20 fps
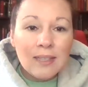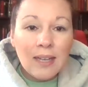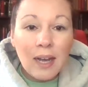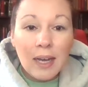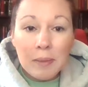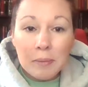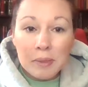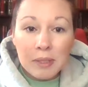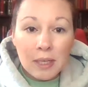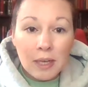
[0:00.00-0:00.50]

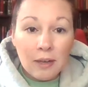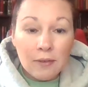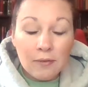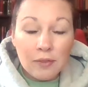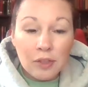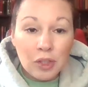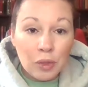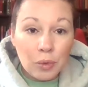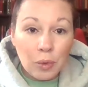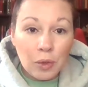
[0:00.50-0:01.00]
types of
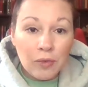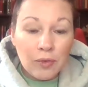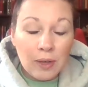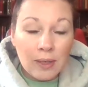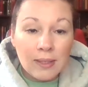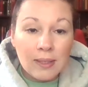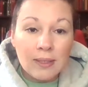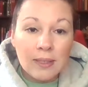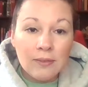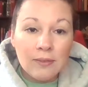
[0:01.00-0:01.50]

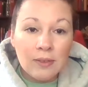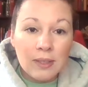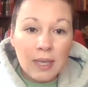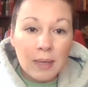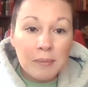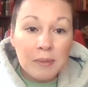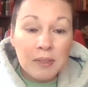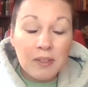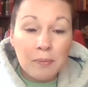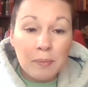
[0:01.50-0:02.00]
storefronts and different
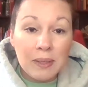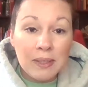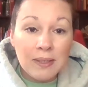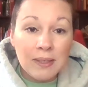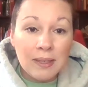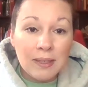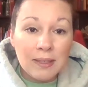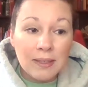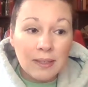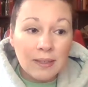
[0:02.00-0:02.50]
types of
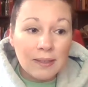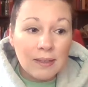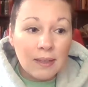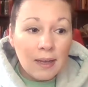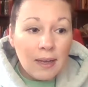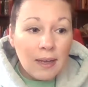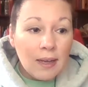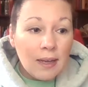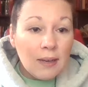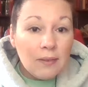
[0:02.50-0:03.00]
businesses.
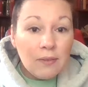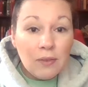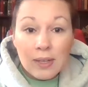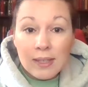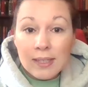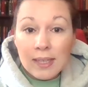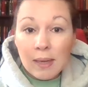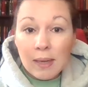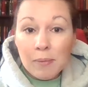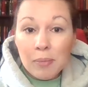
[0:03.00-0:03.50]
For
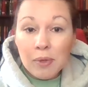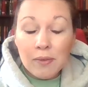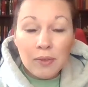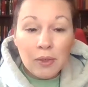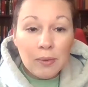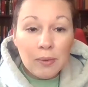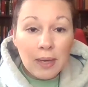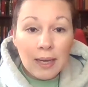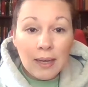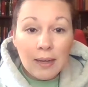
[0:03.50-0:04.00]
example, if
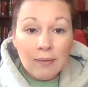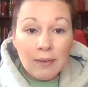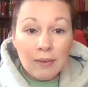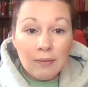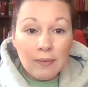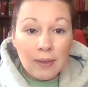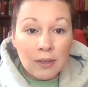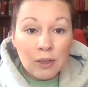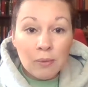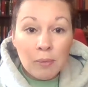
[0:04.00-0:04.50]
you have a
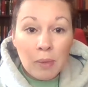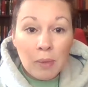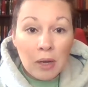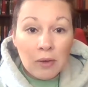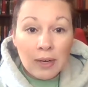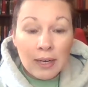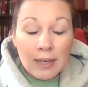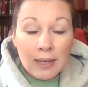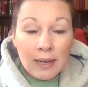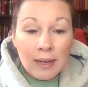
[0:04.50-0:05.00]
vendor
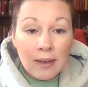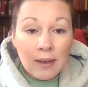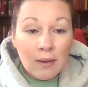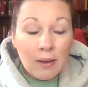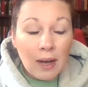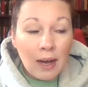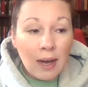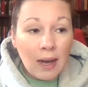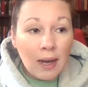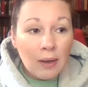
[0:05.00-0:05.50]
mall right
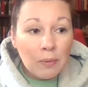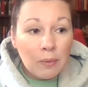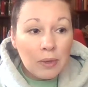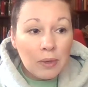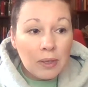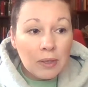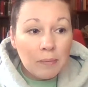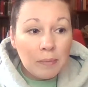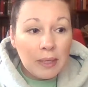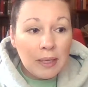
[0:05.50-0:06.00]
now, I
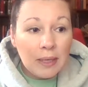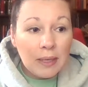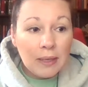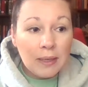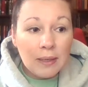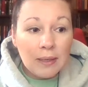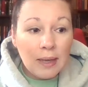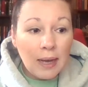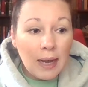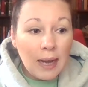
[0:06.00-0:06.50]
would
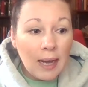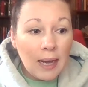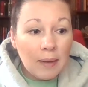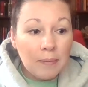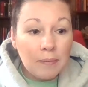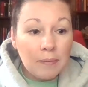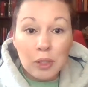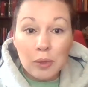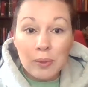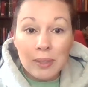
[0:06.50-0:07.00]
be
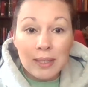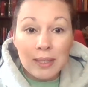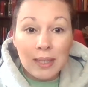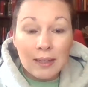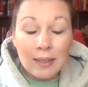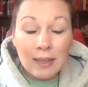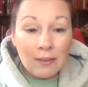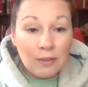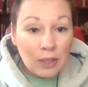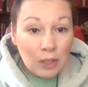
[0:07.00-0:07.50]
doing,
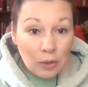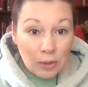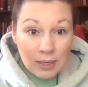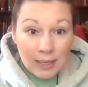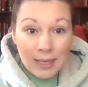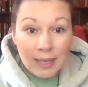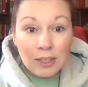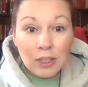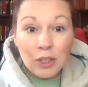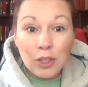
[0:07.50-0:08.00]
and you
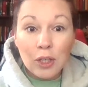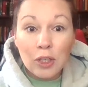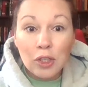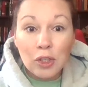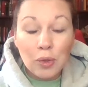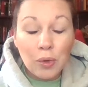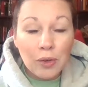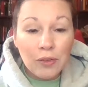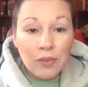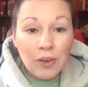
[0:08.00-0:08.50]
can get to your
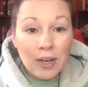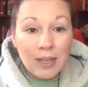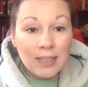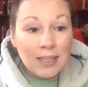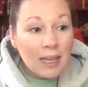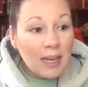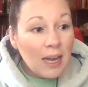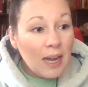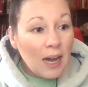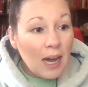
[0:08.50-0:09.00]
storefront,
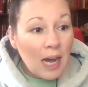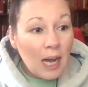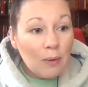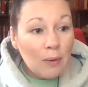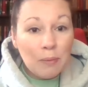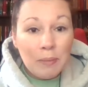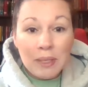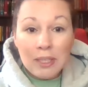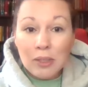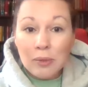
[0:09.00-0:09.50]
I
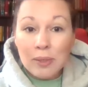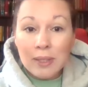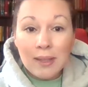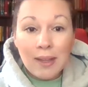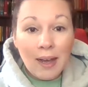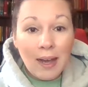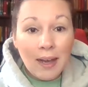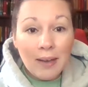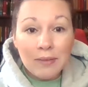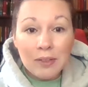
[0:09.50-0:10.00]
would be doing
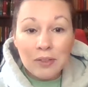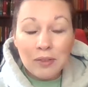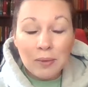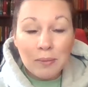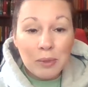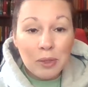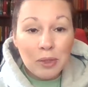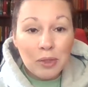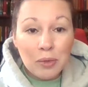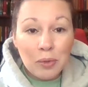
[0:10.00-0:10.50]
lives
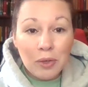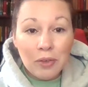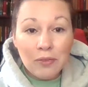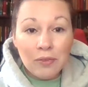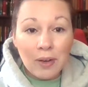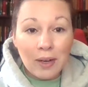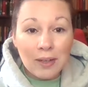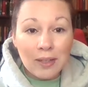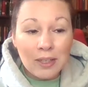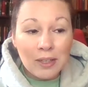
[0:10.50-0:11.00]
from your
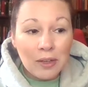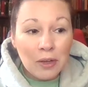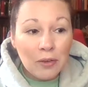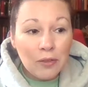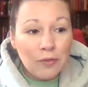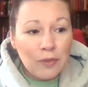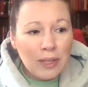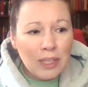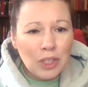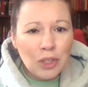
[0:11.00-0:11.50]

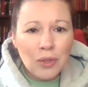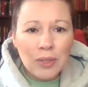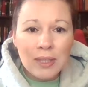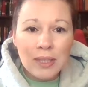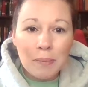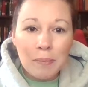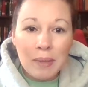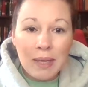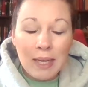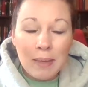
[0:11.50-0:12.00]
storefront, featuring
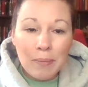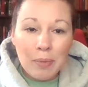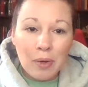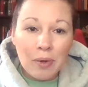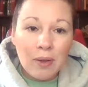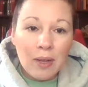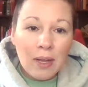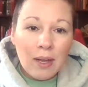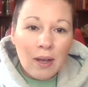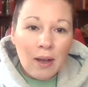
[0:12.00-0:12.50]
the
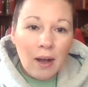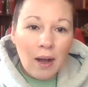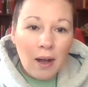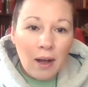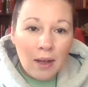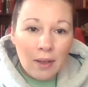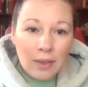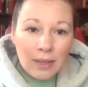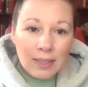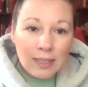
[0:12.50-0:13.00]
people
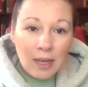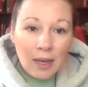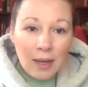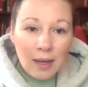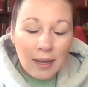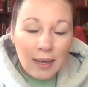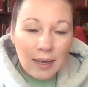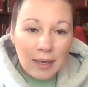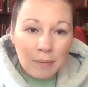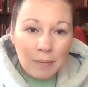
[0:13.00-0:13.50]
all the
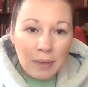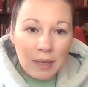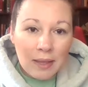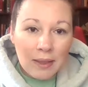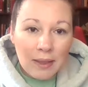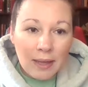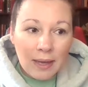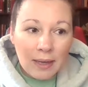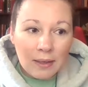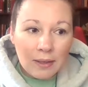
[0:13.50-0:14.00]
time
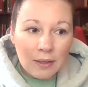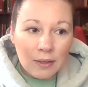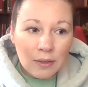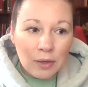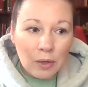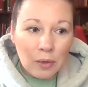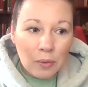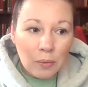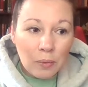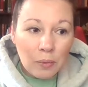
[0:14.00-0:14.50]
that,
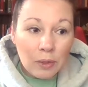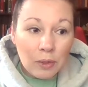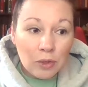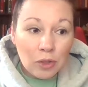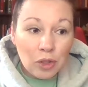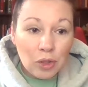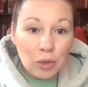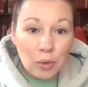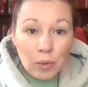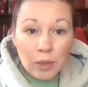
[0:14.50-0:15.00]
when your
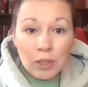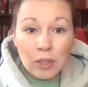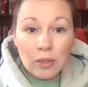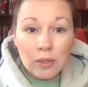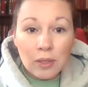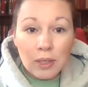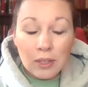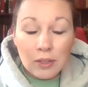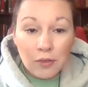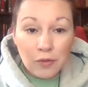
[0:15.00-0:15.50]
store
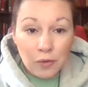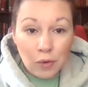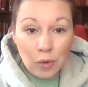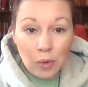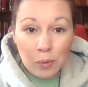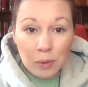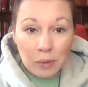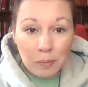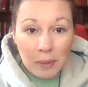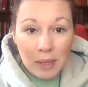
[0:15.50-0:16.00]
is
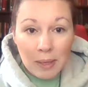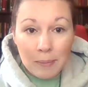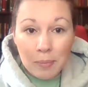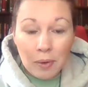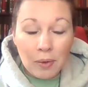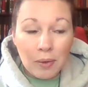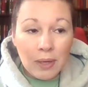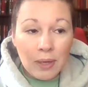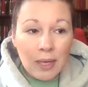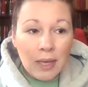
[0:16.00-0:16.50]
full with
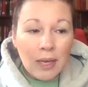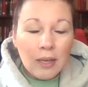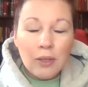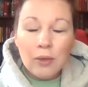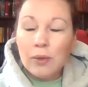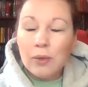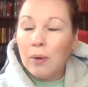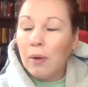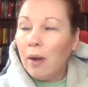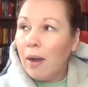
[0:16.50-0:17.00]
people,
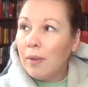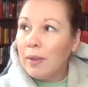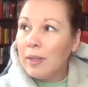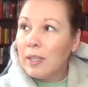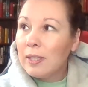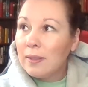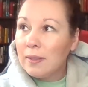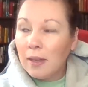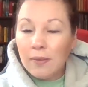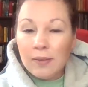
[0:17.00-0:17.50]
you go, all
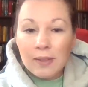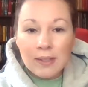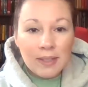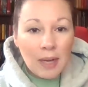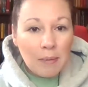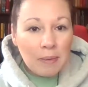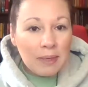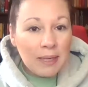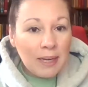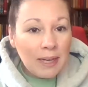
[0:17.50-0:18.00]
this stuff is
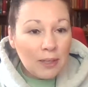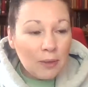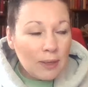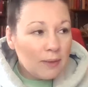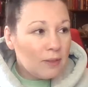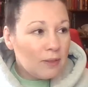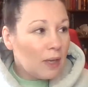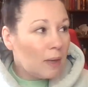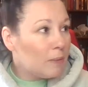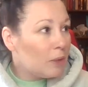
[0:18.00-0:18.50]
coming and I don't
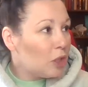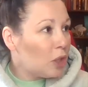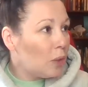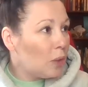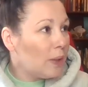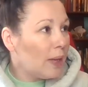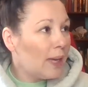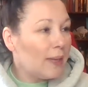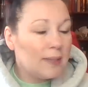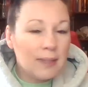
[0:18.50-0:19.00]
have time to
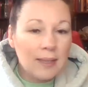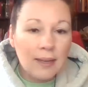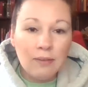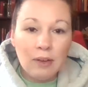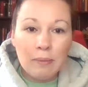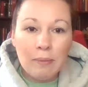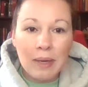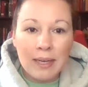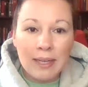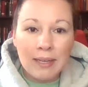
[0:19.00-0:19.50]
showcase to
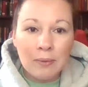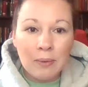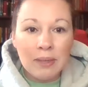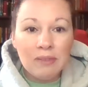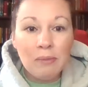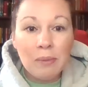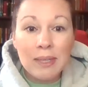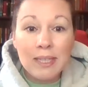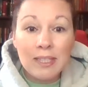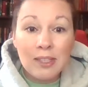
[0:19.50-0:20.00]
everybody and what
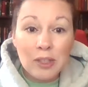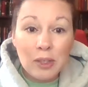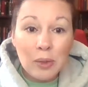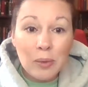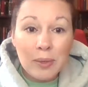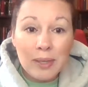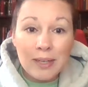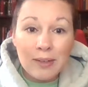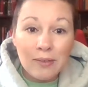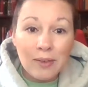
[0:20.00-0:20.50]
everybody's
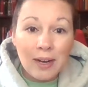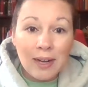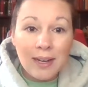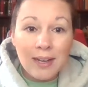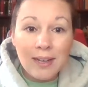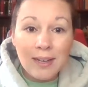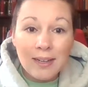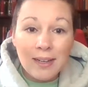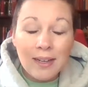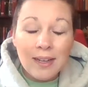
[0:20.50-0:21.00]
doing,
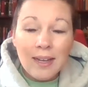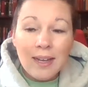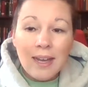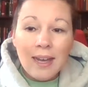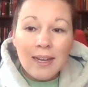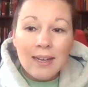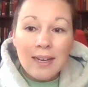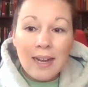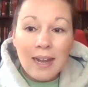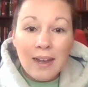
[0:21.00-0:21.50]
right?
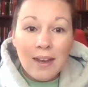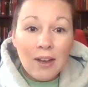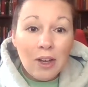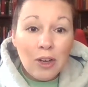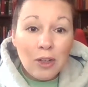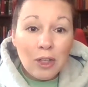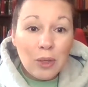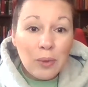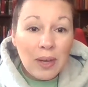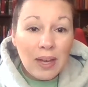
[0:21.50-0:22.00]

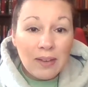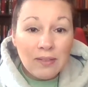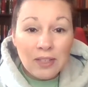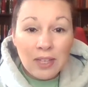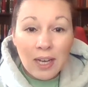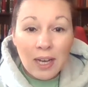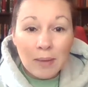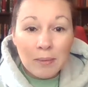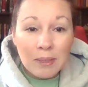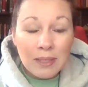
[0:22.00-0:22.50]
Now you have
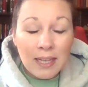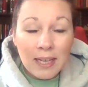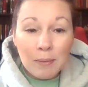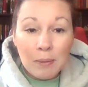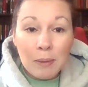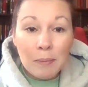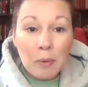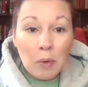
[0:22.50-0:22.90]
time to take